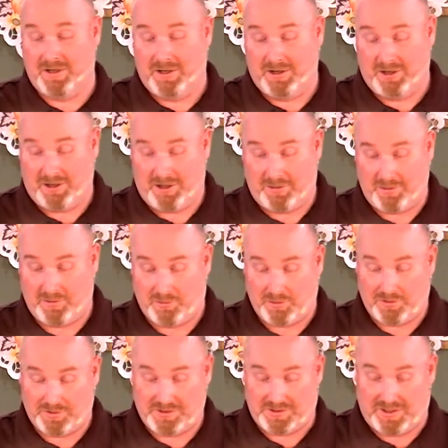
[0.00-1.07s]
and
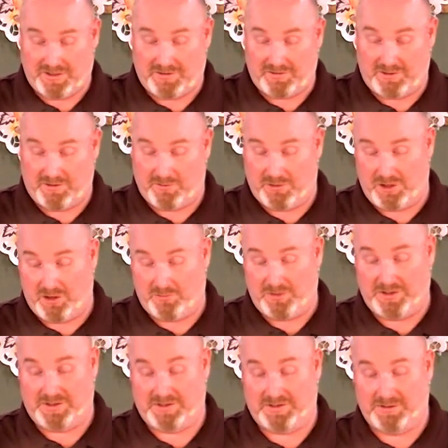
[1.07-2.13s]
words that will help
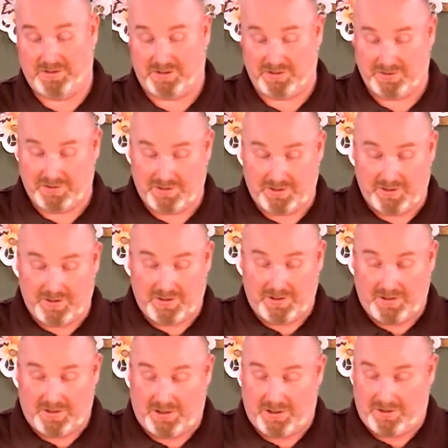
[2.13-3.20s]
us
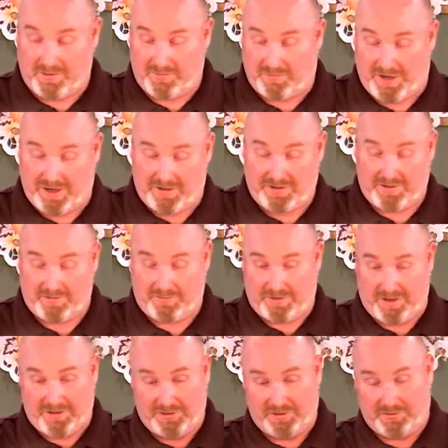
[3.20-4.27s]
find
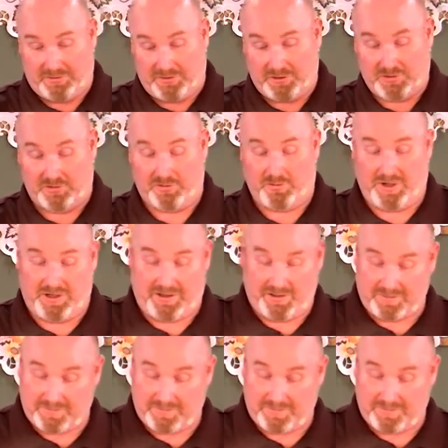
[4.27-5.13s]
the true meaning.